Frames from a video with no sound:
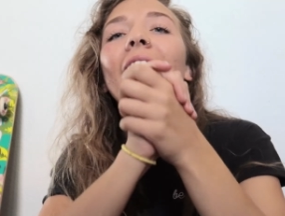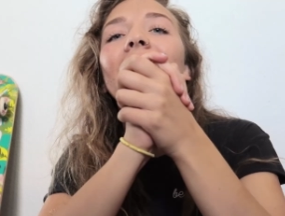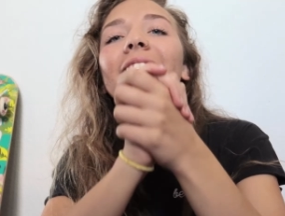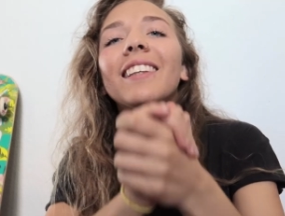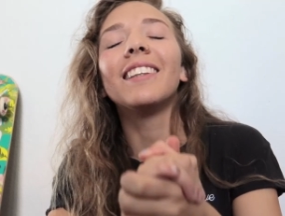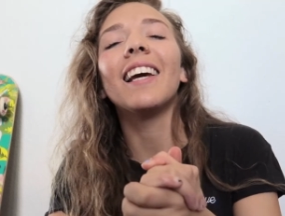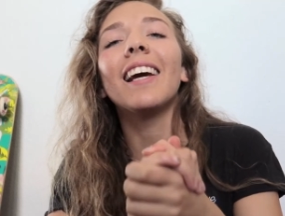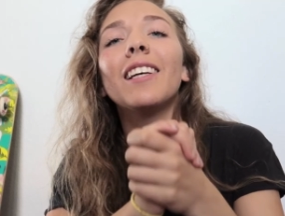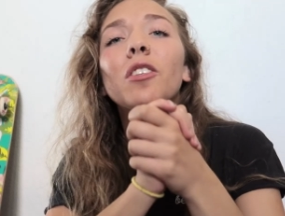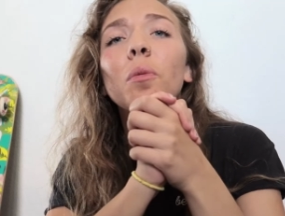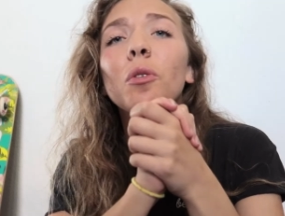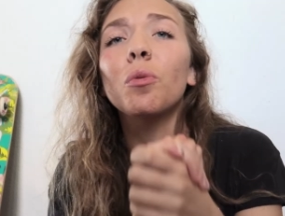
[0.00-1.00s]
And
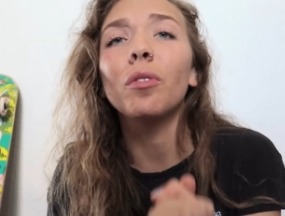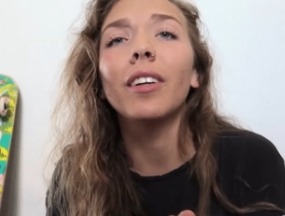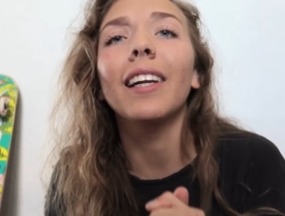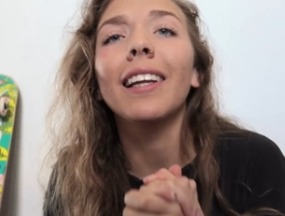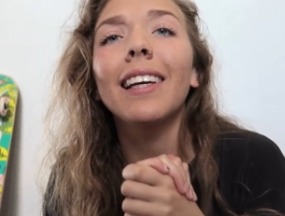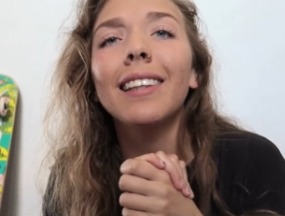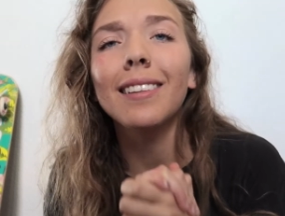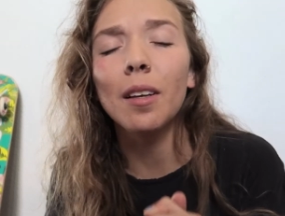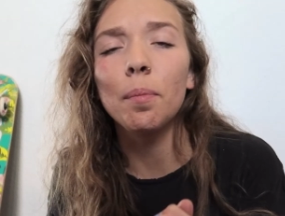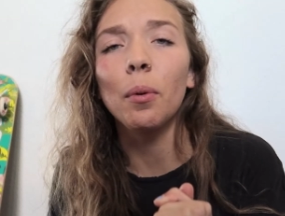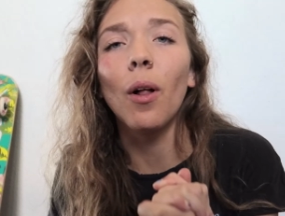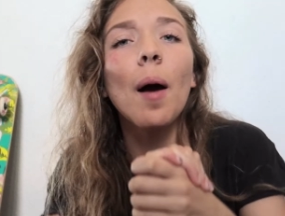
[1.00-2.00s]
today's was really
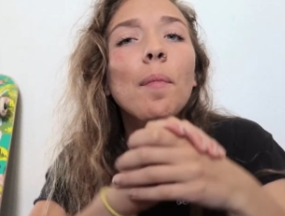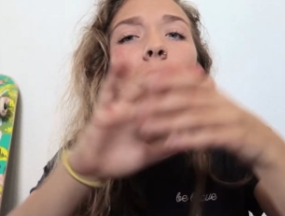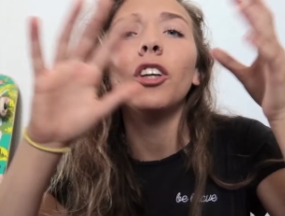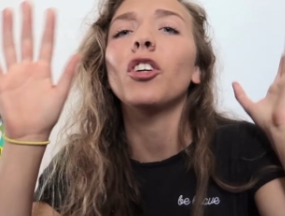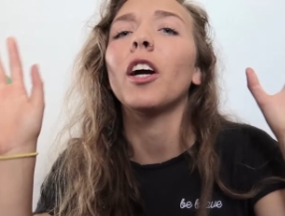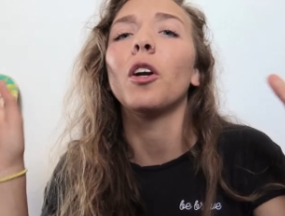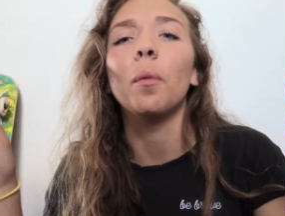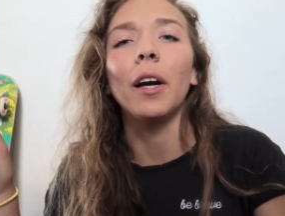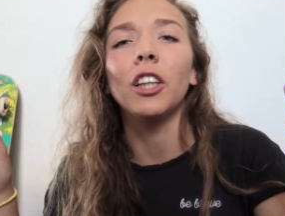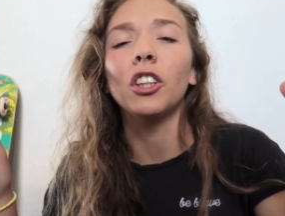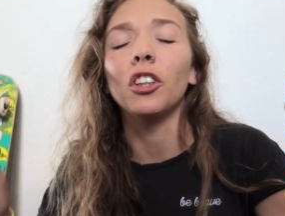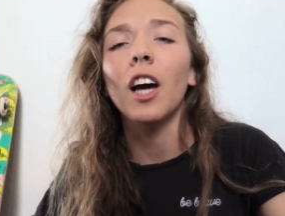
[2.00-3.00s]
simple. I'm not trying to
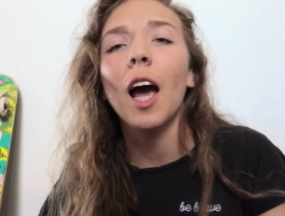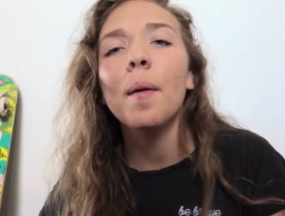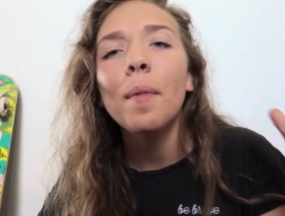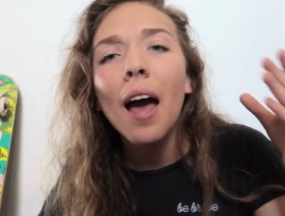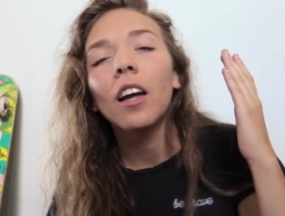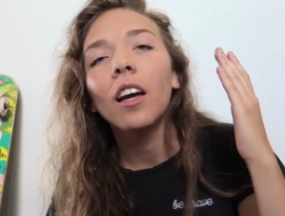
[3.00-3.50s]
waste your time.